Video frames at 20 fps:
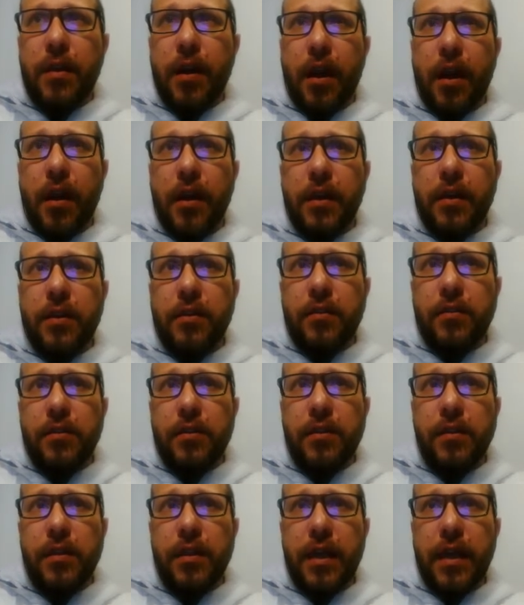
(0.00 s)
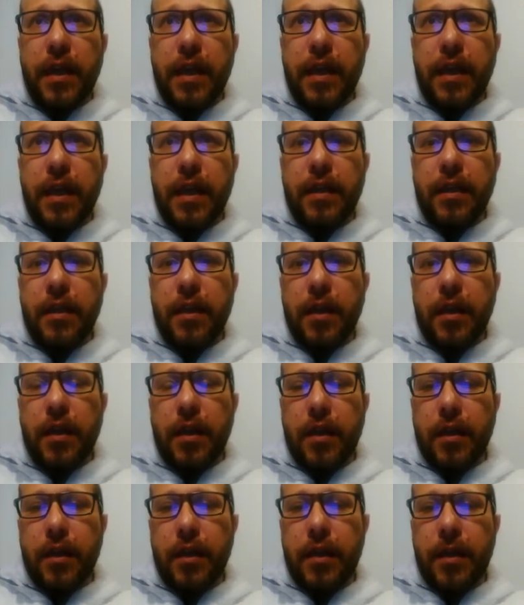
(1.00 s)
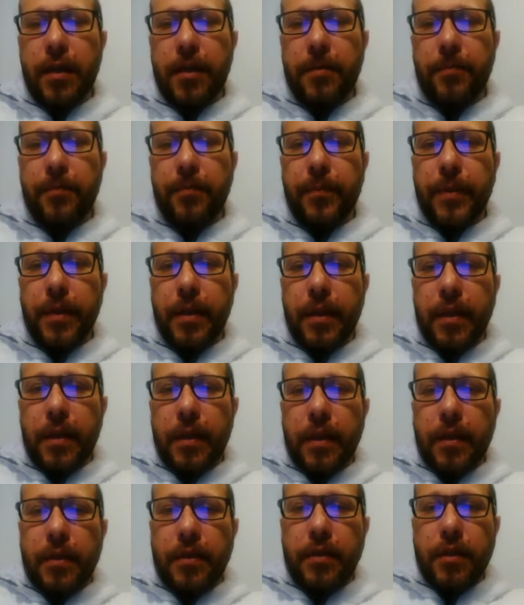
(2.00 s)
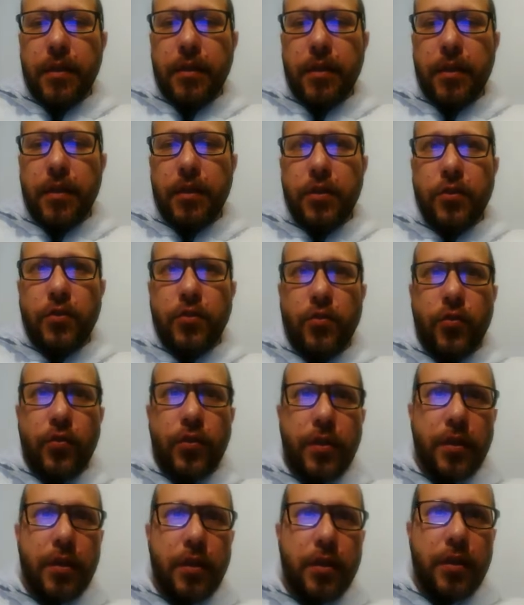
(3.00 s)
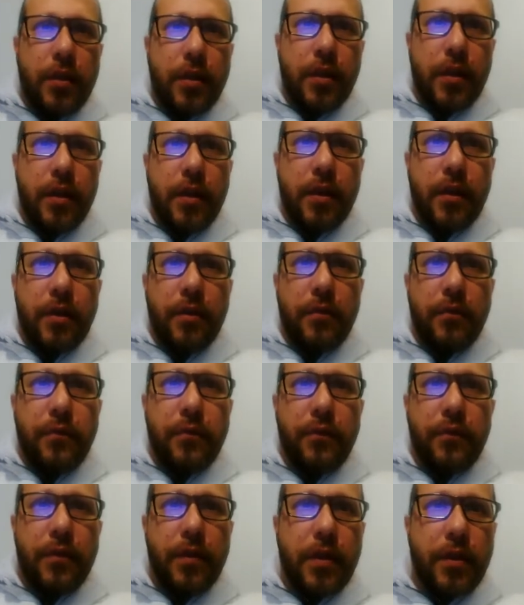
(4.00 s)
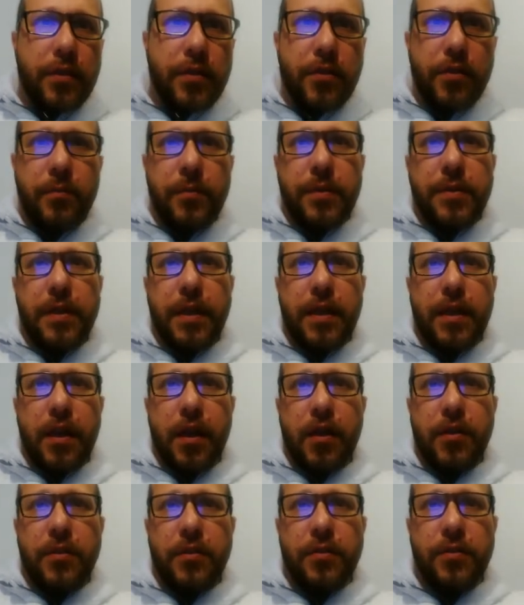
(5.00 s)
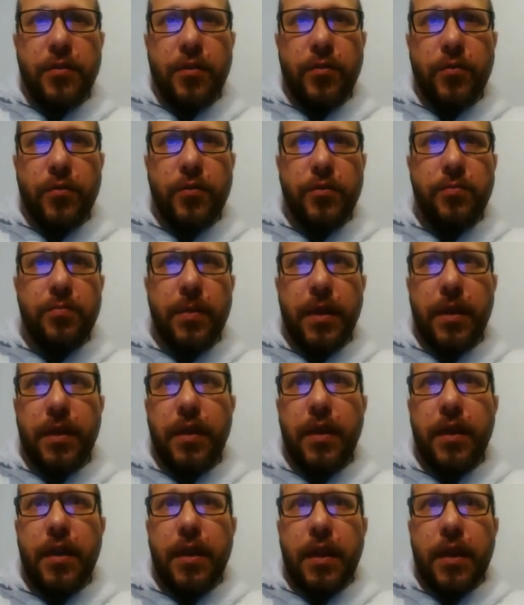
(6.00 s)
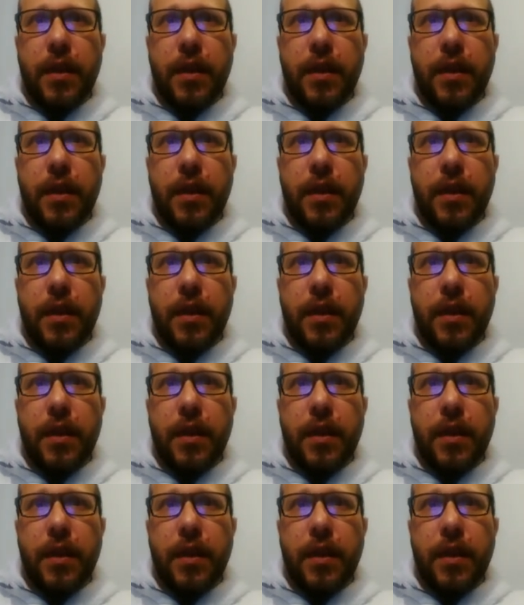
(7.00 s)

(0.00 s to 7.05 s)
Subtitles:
articles in the Journal of Consumer Psychology, so to speak.